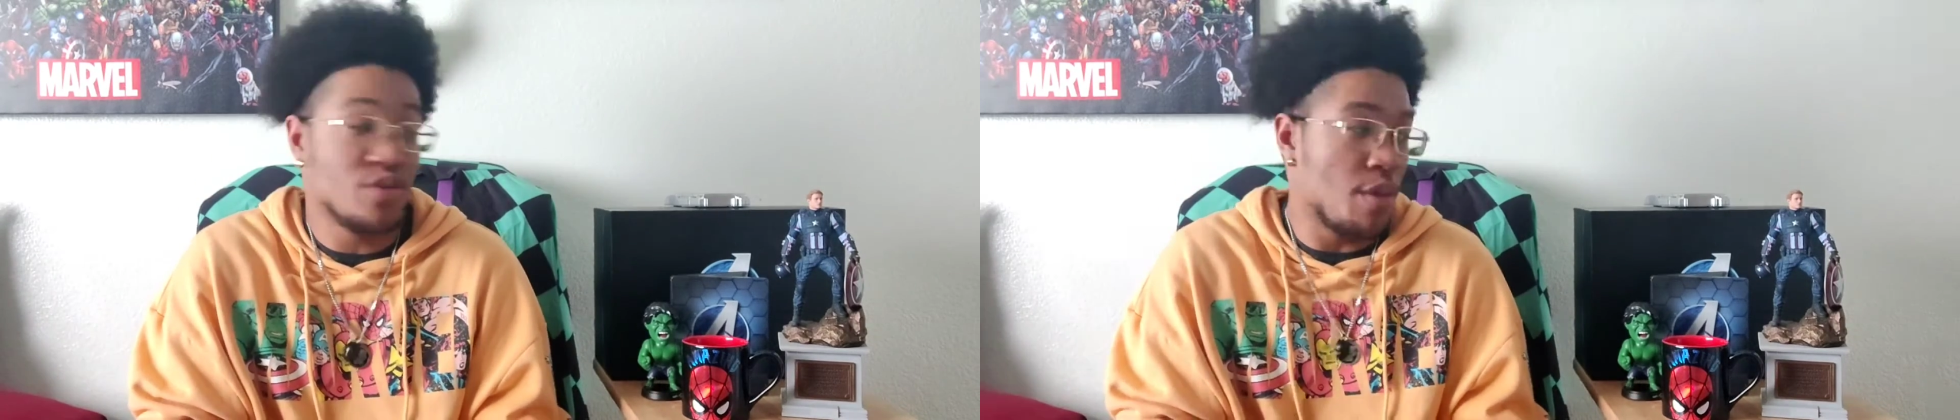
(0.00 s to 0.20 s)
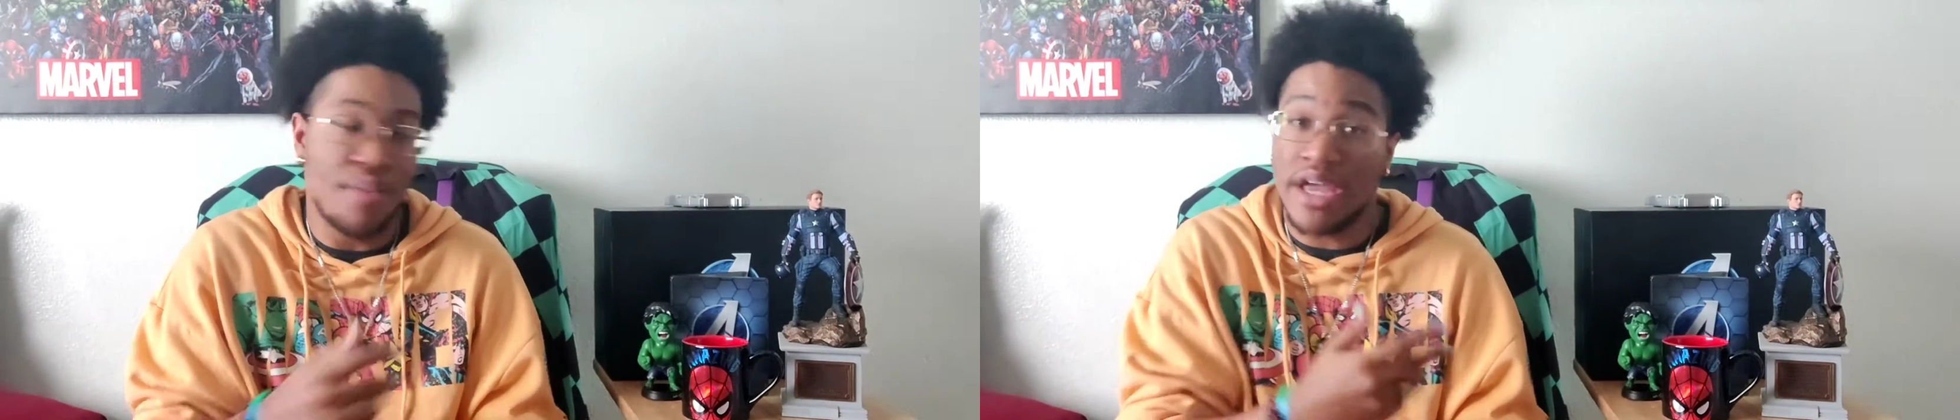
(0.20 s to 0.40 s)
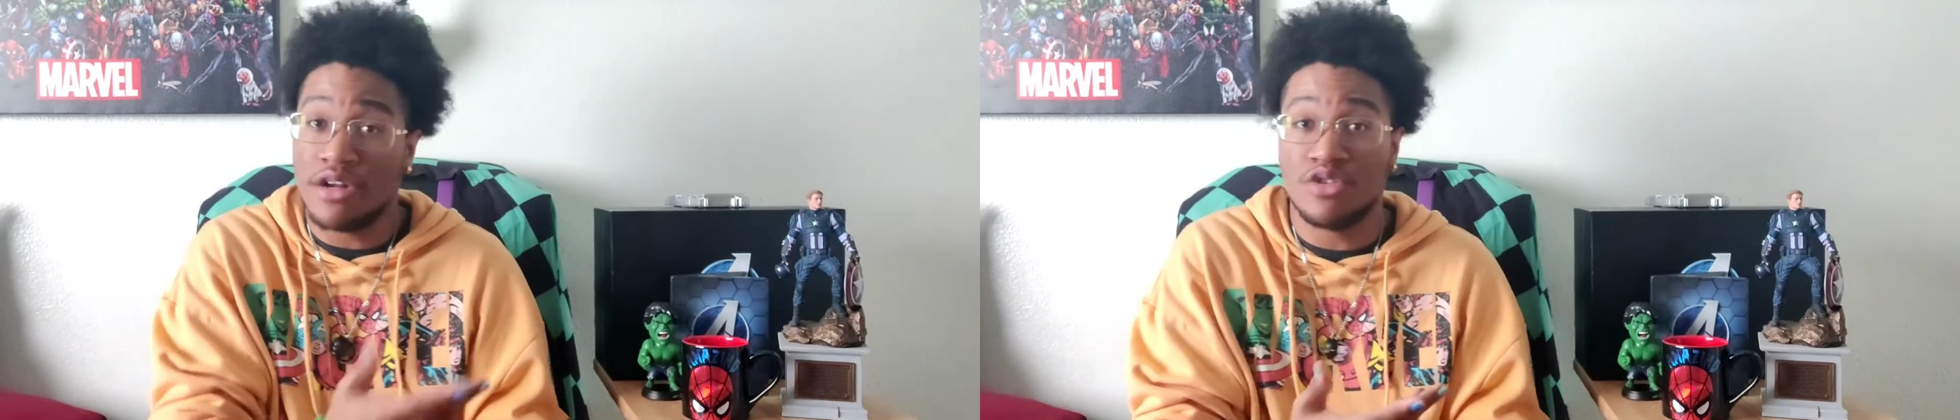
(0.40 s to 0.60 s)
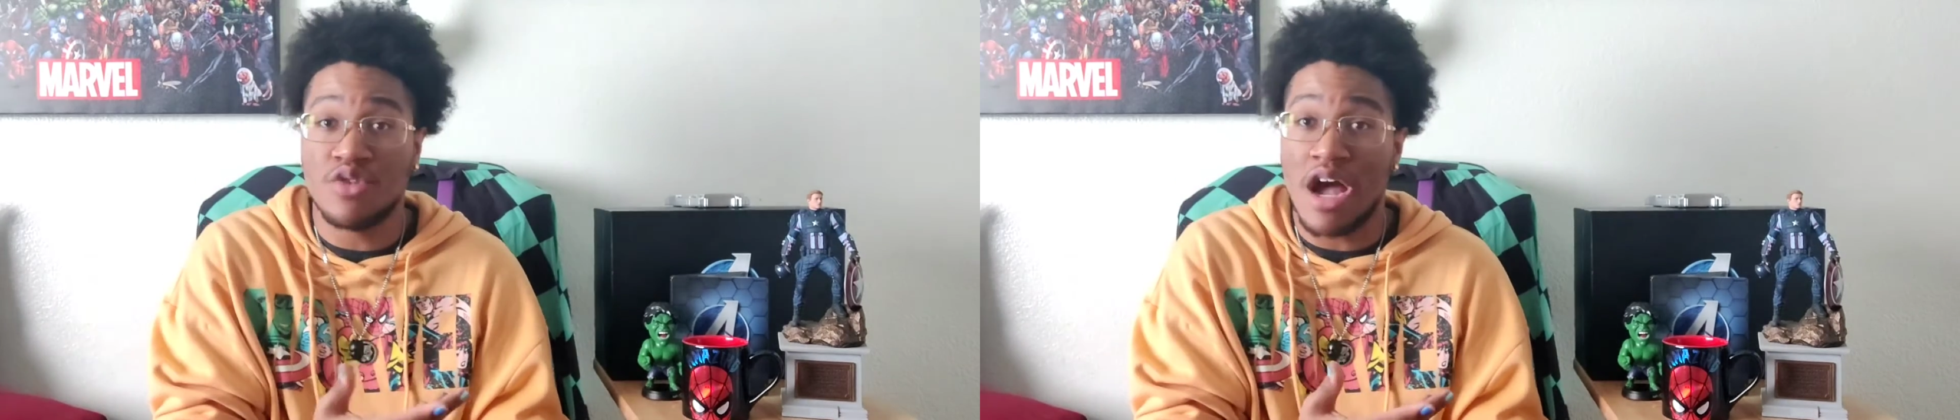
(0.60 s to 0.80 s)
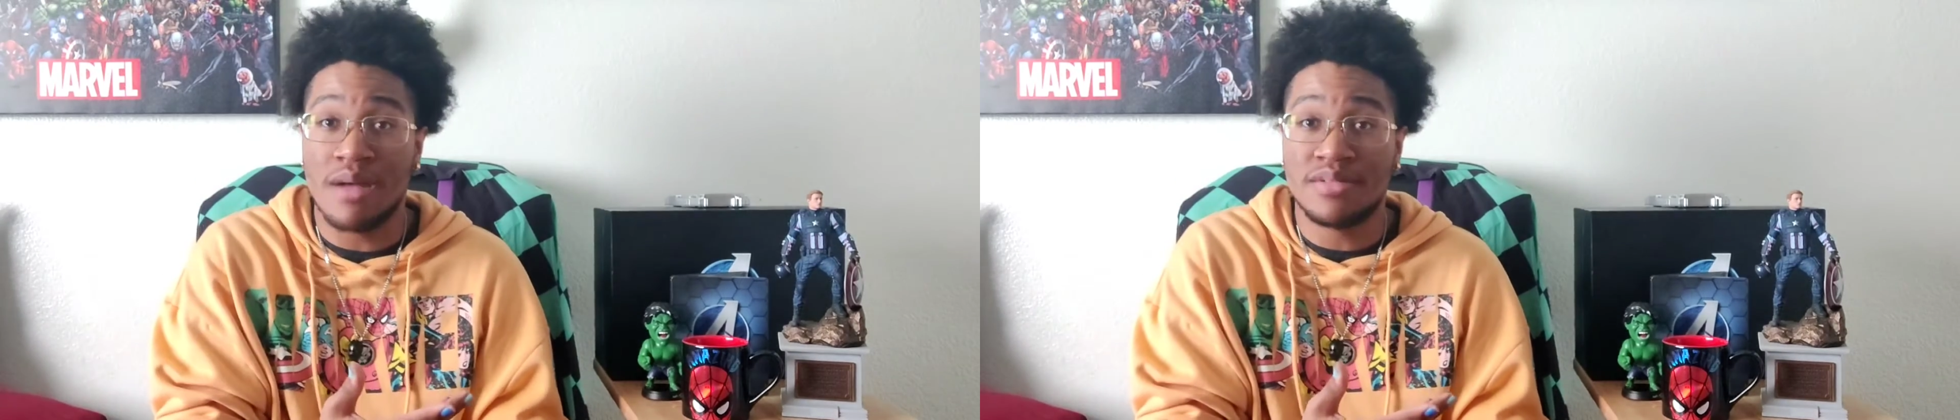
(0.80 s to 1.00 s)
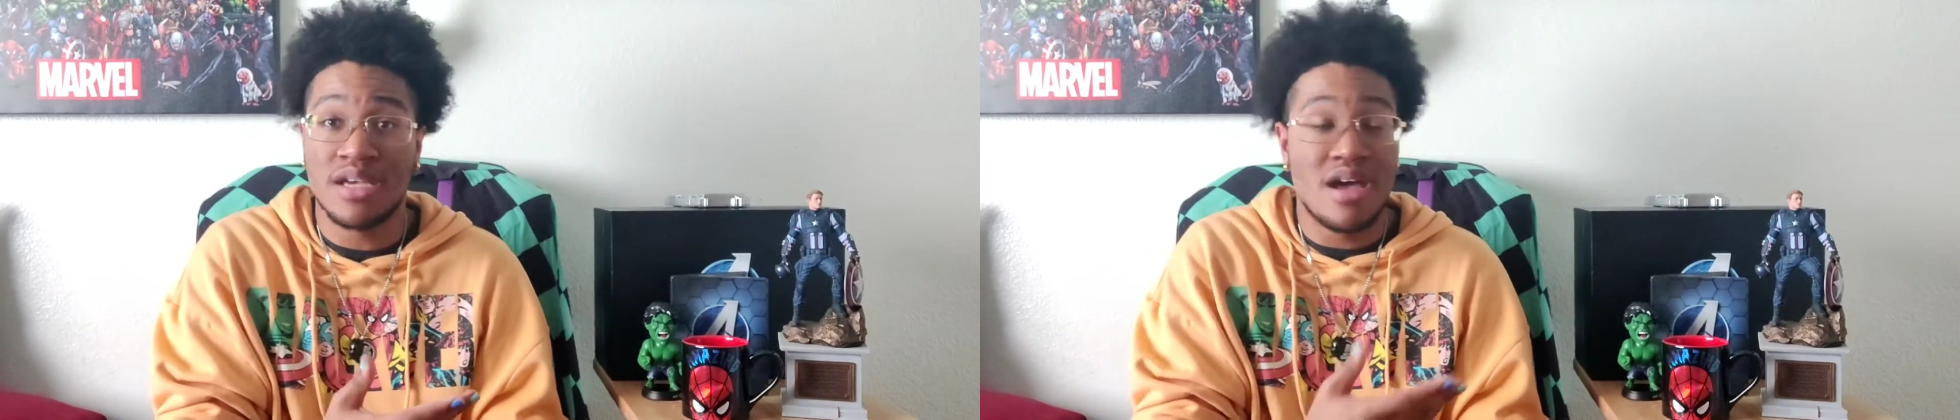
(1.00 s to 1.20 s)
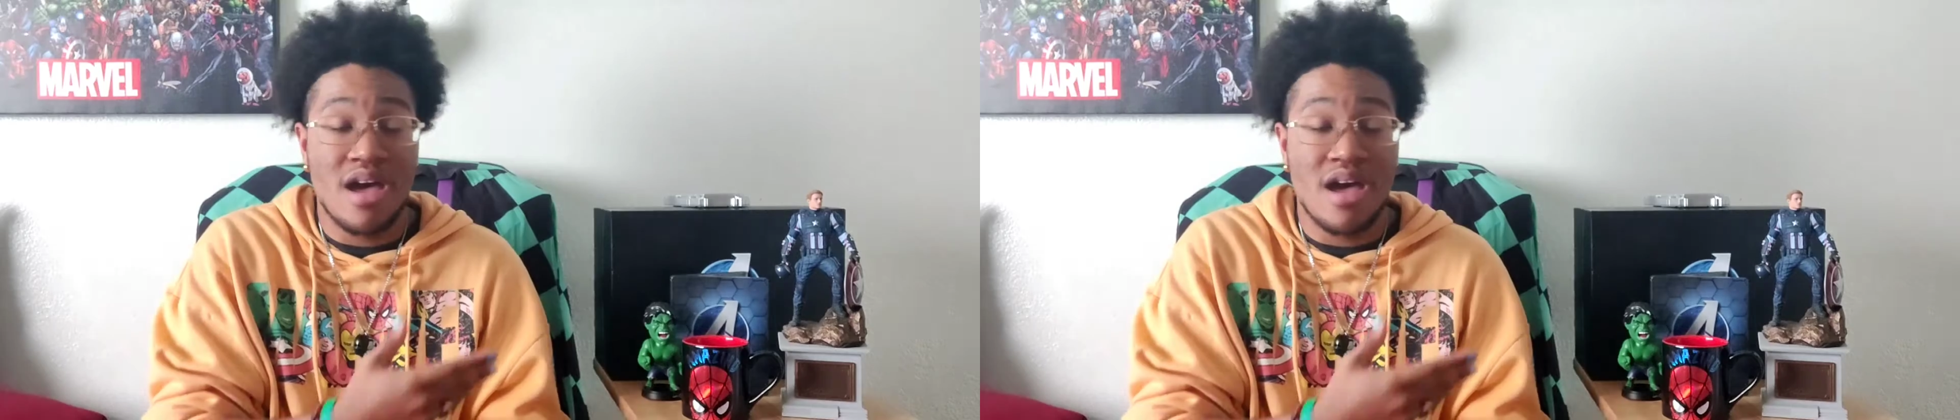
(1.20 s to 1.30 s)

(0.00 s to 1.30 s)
When the beta dropped,